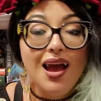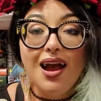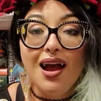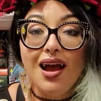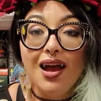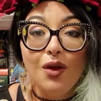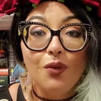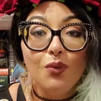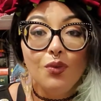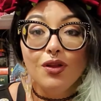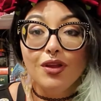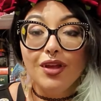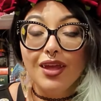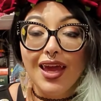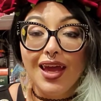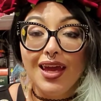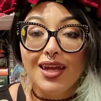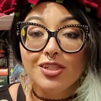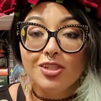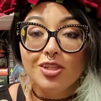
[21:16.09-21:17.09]
I will
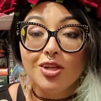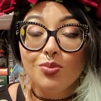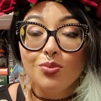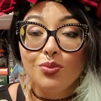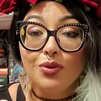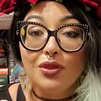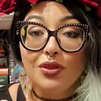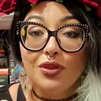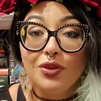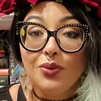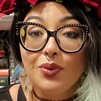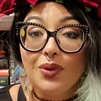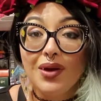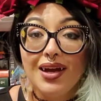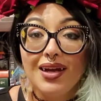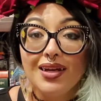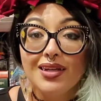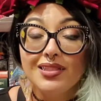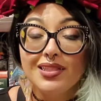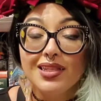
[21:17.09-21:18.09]
catch up with you
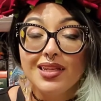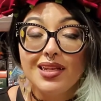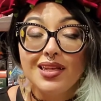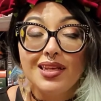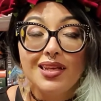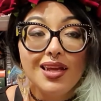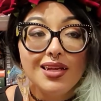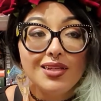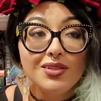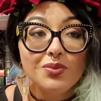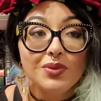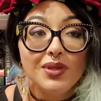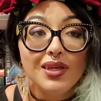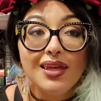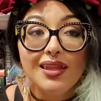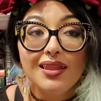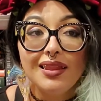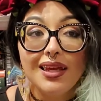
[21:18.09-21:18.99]
guys next week.